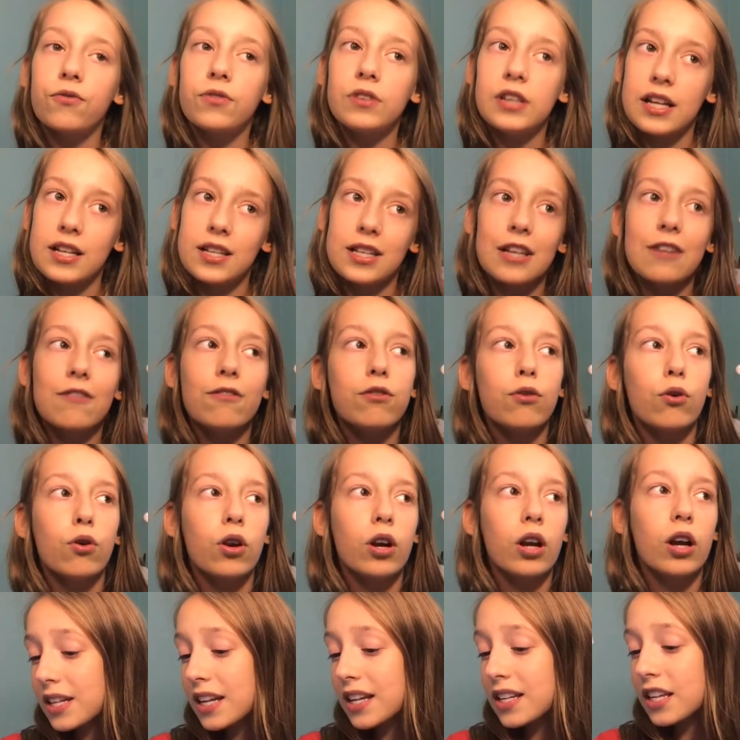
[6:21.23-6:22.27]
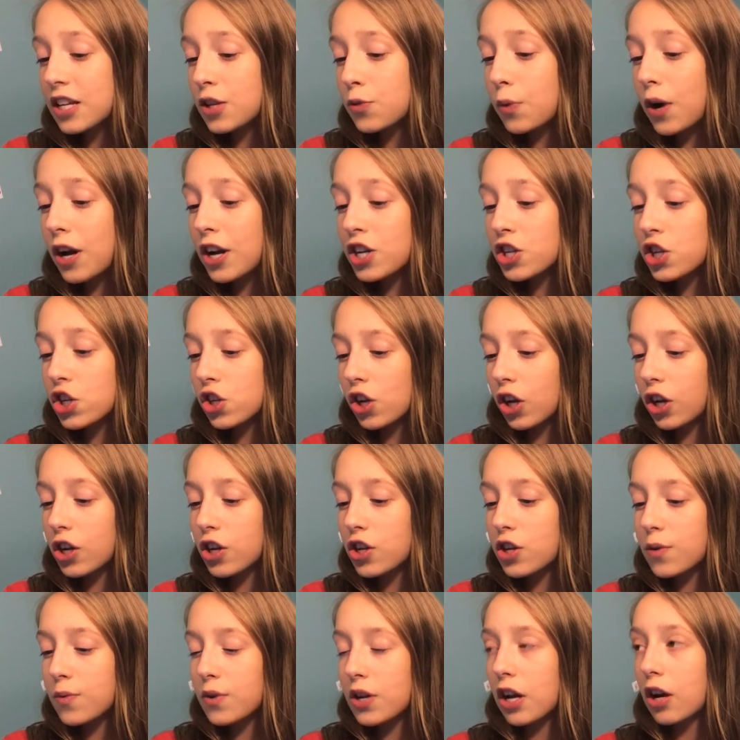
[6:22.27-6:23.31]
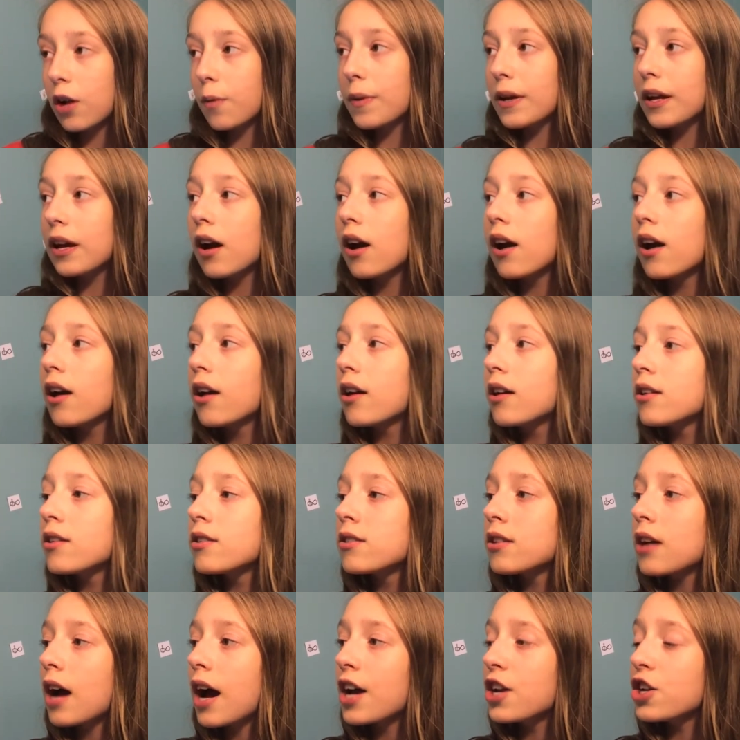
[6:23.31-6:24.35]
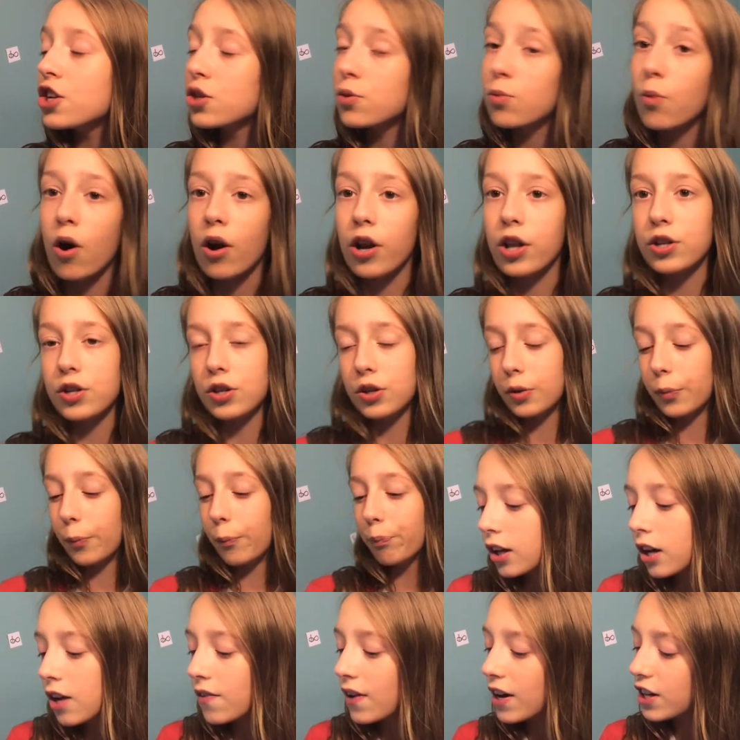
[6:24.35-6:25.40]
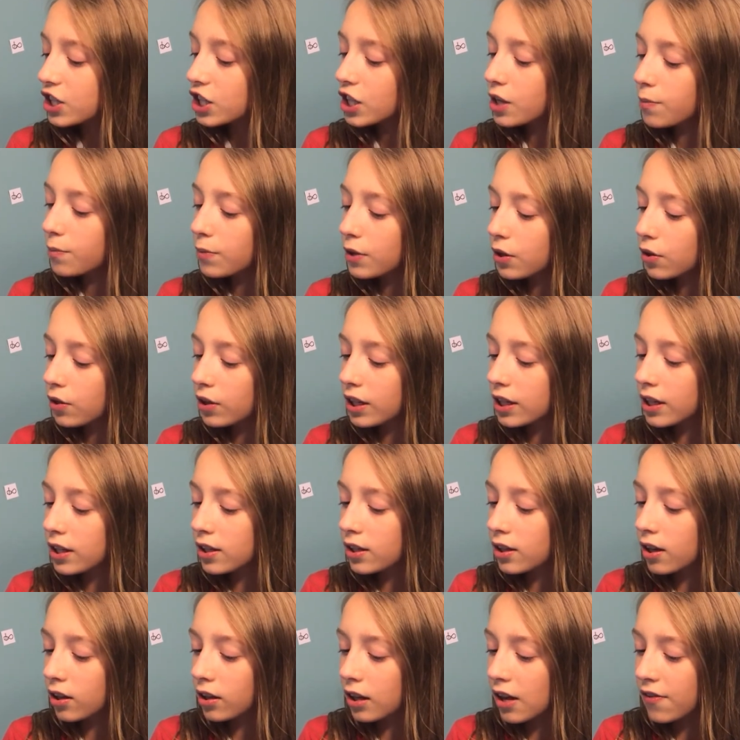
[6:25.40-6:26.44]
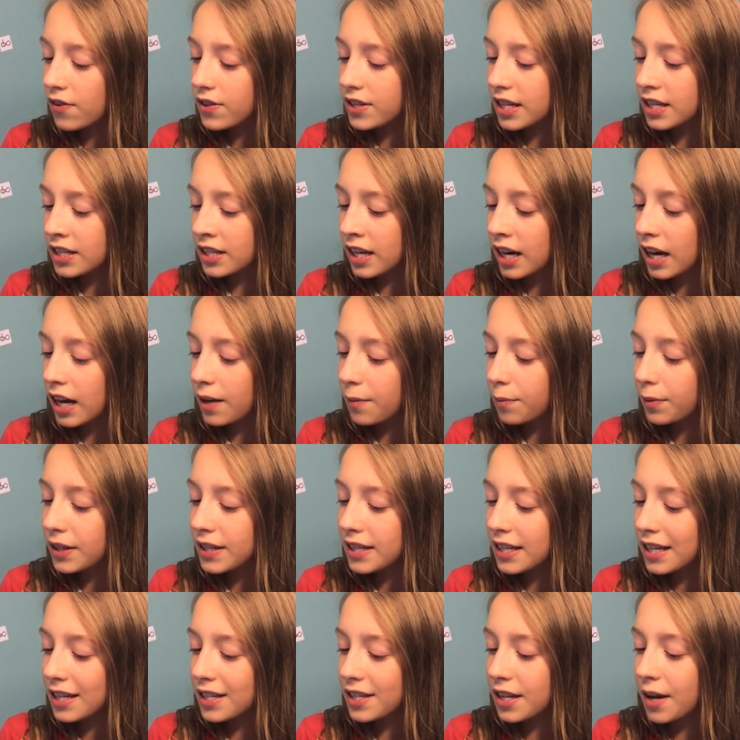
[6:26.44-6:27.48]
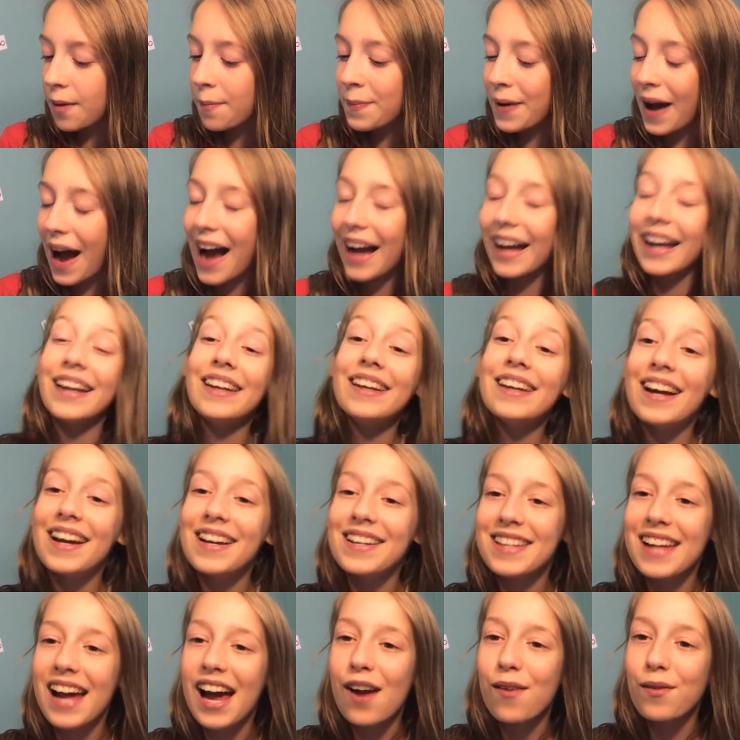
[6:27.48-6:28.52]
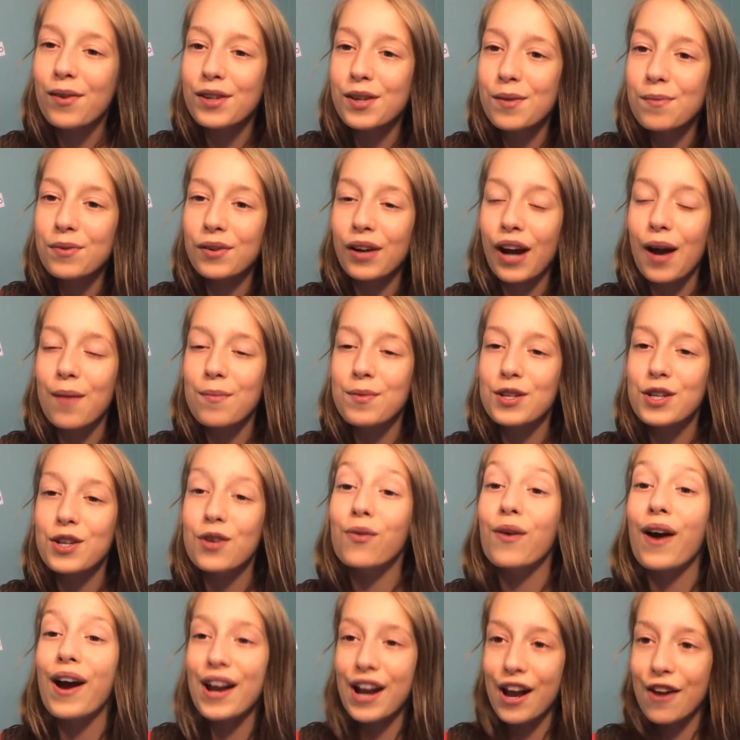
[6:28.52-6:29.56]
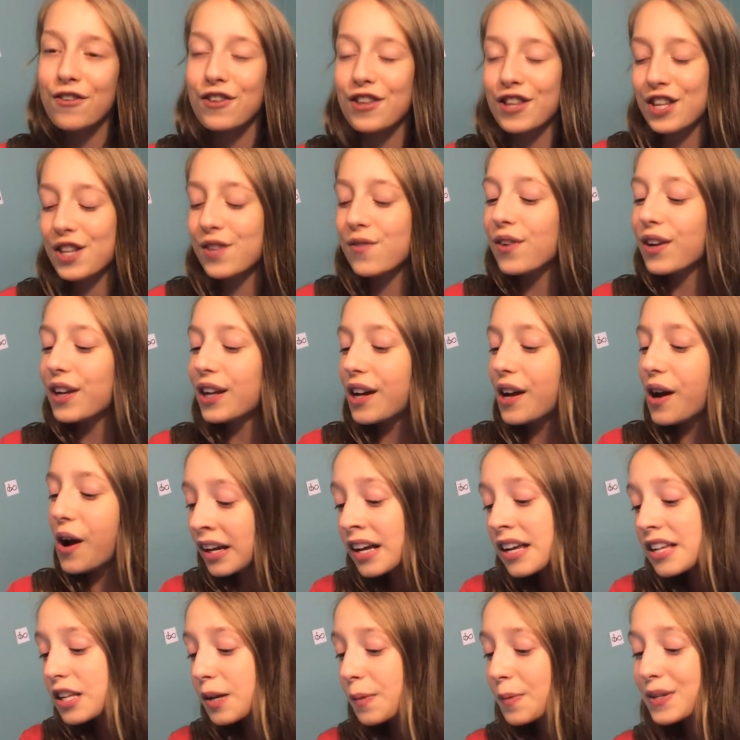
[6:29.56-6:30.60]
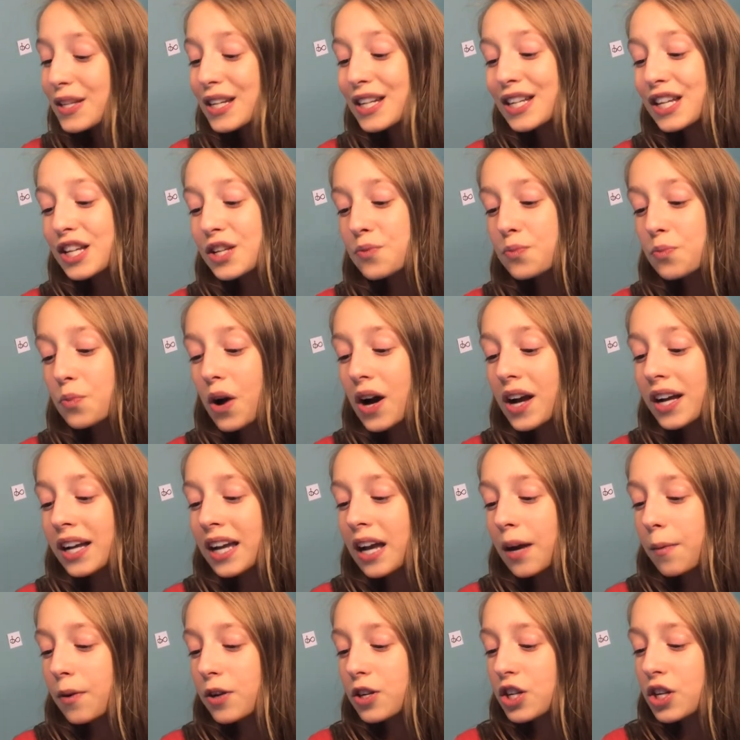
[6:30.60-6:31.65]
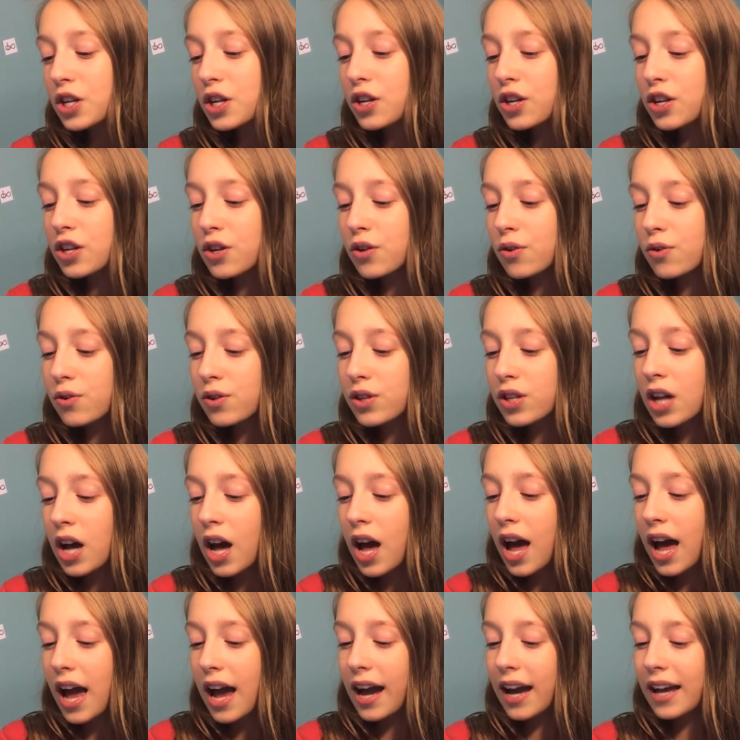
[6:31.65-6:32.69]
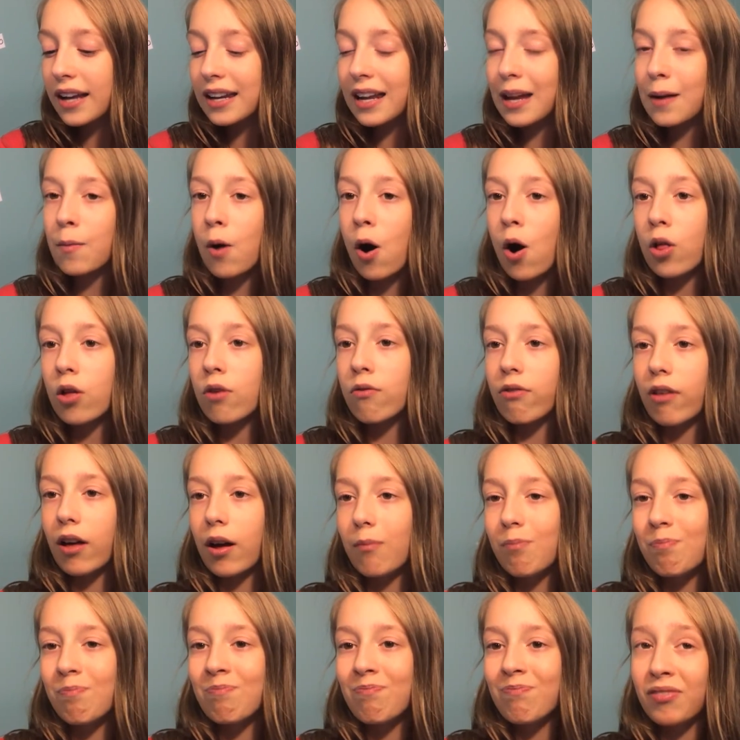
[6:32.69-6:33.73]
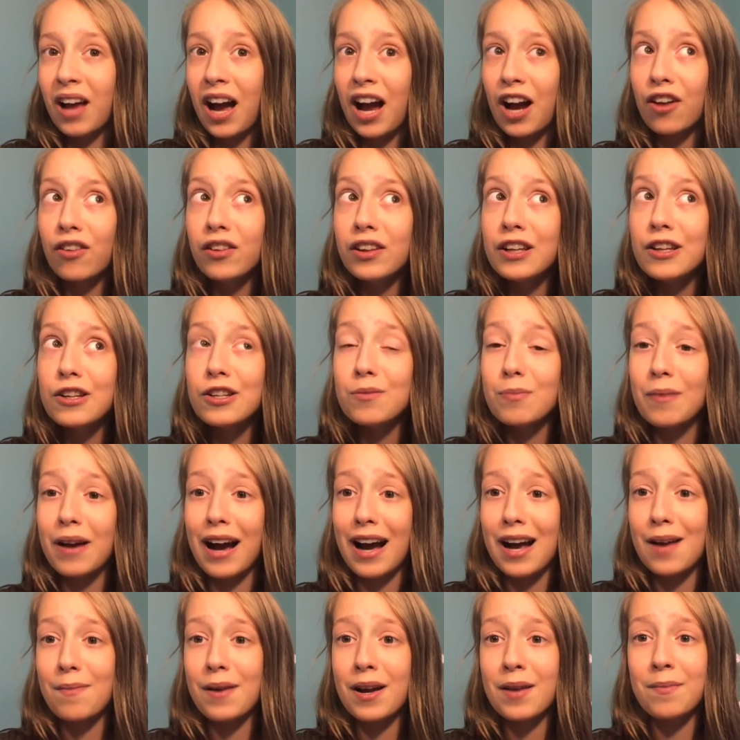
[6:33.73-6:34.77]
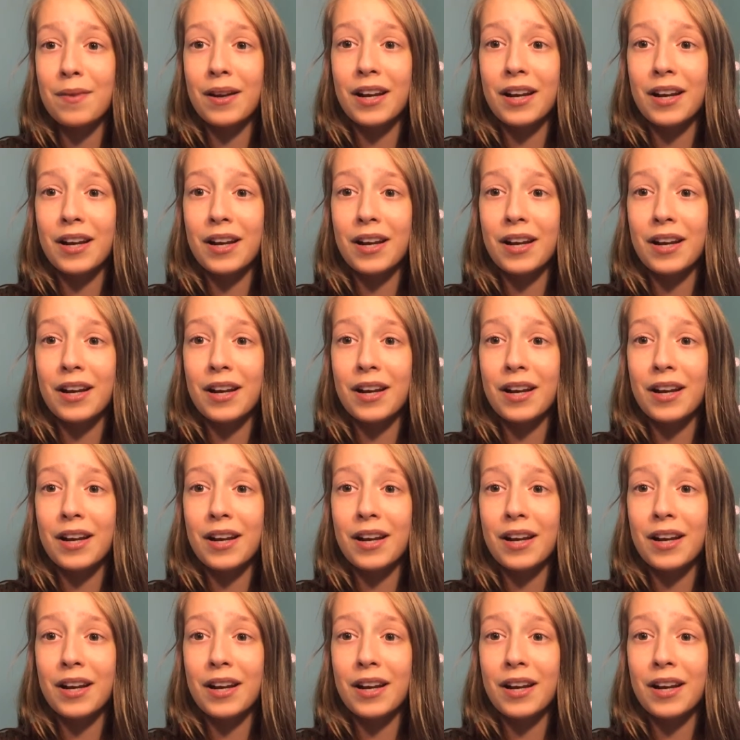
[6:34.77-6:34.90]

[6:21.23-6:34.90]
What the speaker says: Destin, Florida. C says, why did you start a YouTube channel? Because I just wanted to. Fashion and Beauty 11 says, can I please get a sub back? Yes, I will subscribe to you right after this video. Summer C says, what camera do you use? And name all of them. I only use my iPad